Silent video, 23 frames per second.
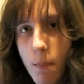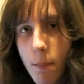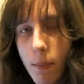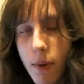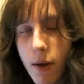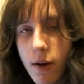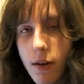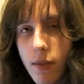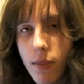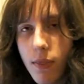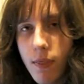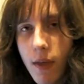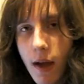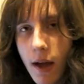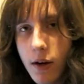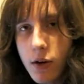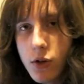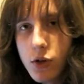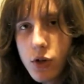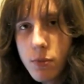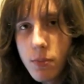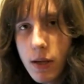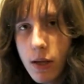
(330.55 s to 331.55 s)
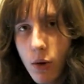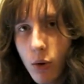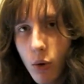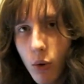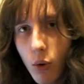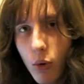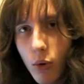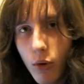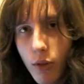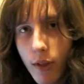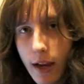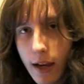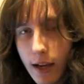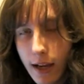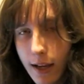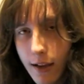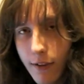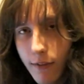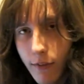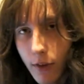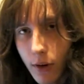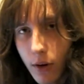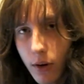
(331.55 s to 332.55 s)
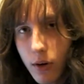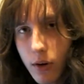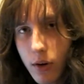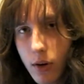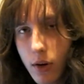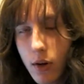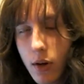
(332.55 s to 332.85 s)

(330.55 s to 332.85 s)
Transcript: but that should be all they're given.